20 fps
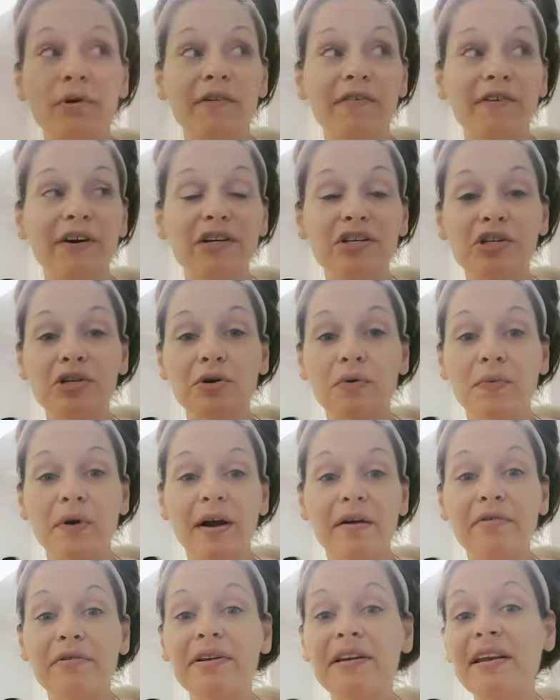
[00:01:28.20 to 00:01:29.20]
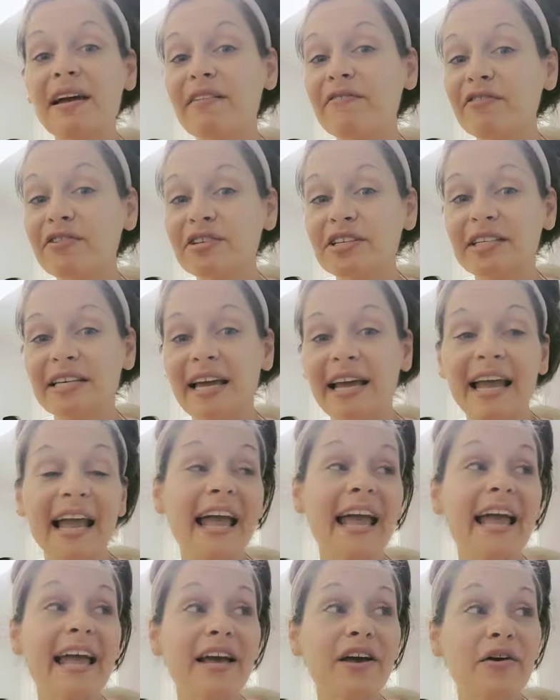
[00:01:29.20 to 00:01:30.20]
more functional where I would never say,
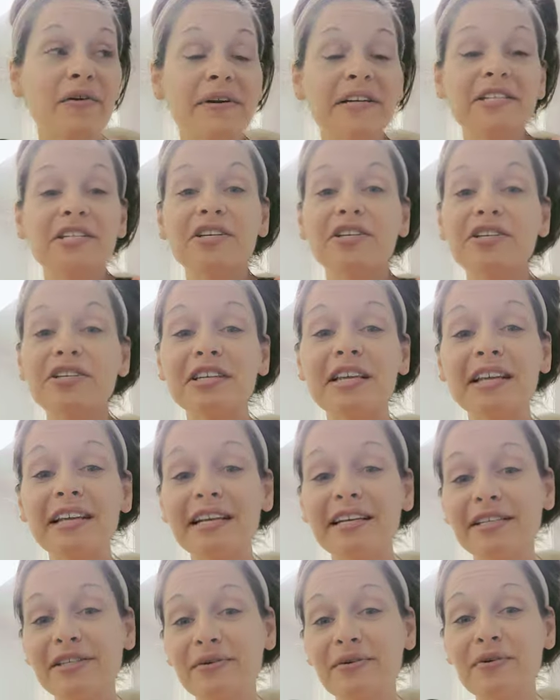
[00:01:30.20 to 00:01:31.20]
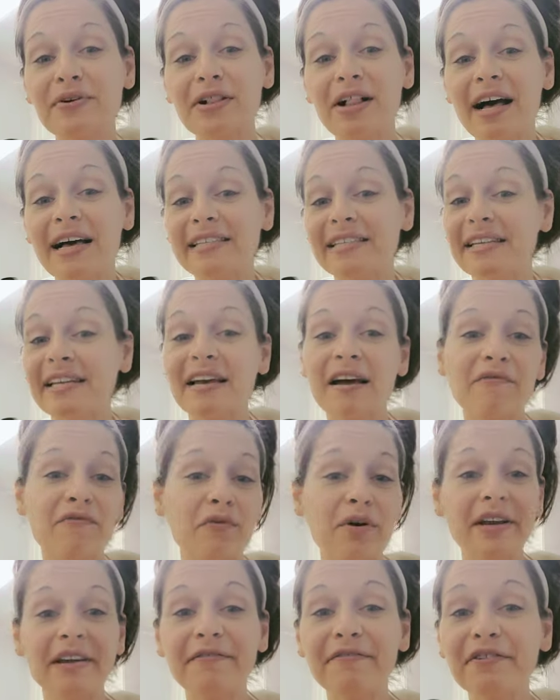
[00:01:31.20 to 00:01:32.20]
hey, go into your Sunday school class and have
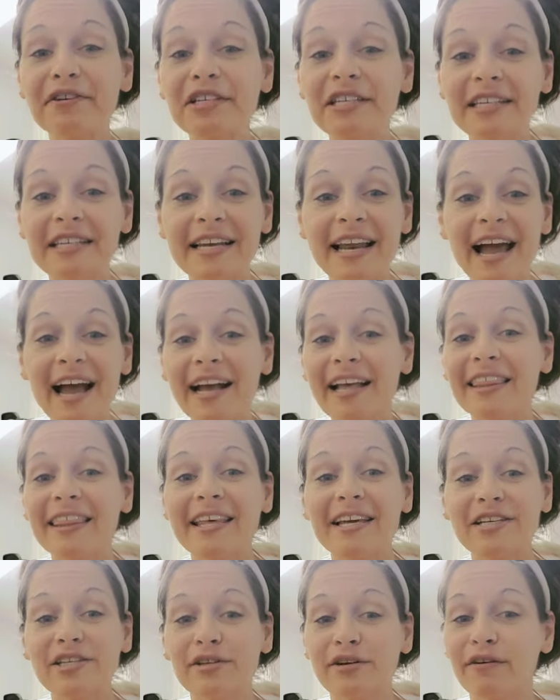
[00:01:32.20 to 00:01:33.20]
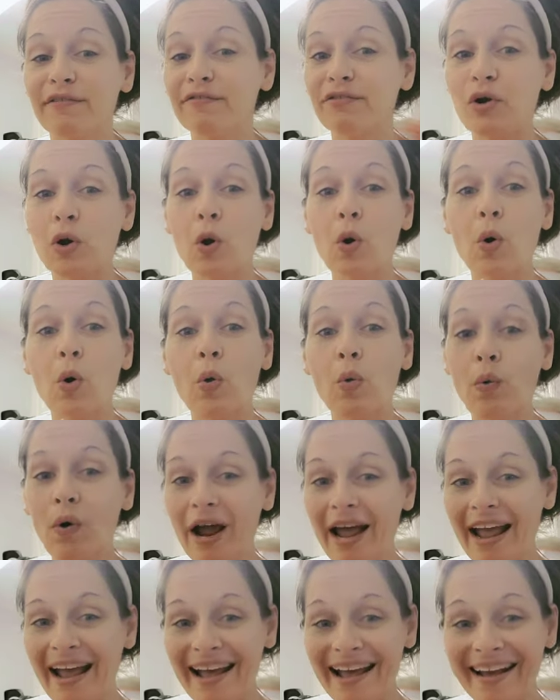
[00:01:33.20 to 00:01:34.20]
whatever snack they serve. No
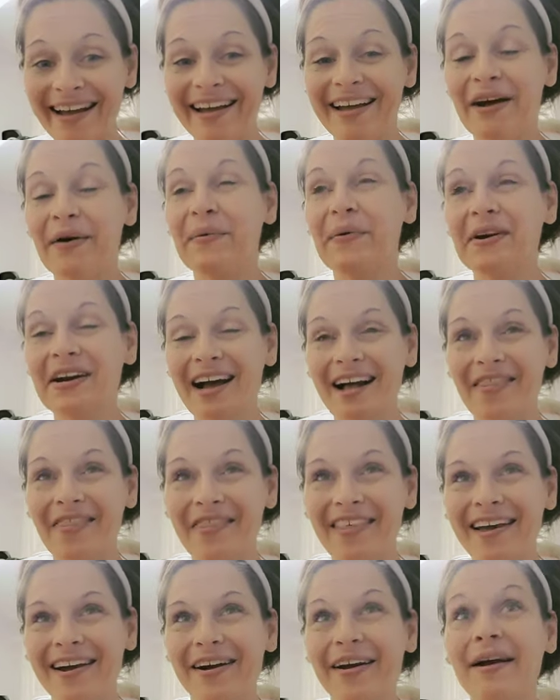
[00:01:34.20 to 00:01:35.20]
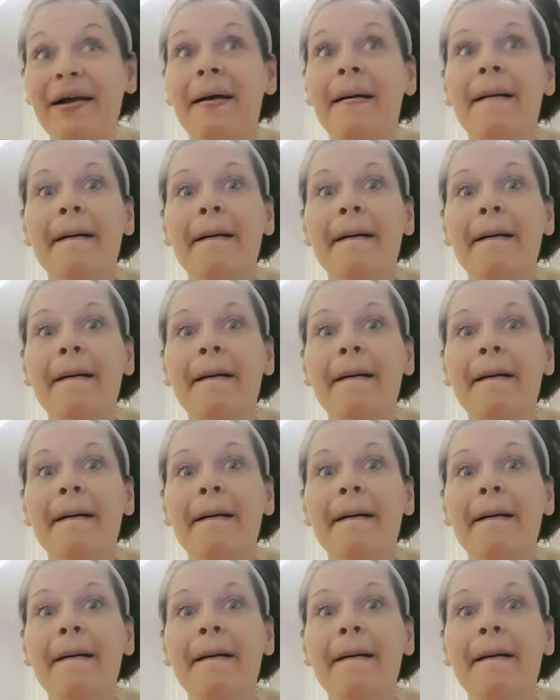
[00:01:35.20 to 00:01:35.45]
way. We're not there.